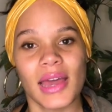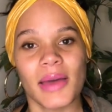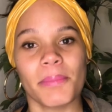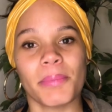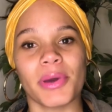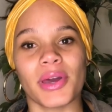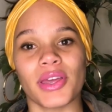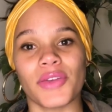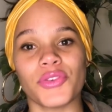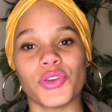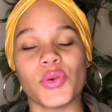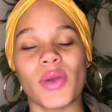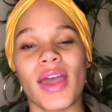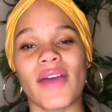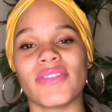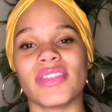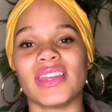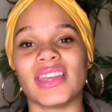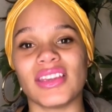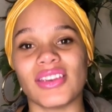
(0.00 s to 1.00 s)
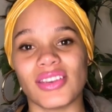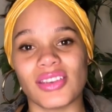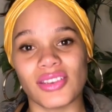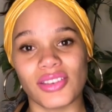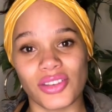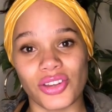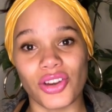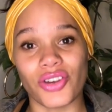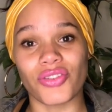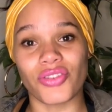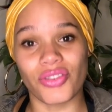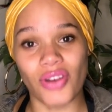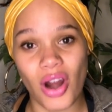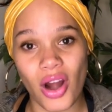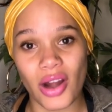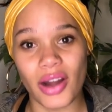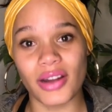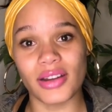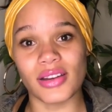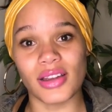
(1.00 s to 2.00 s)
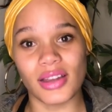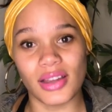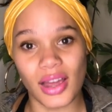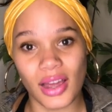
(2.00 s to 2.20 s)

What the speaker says: But if you have your heart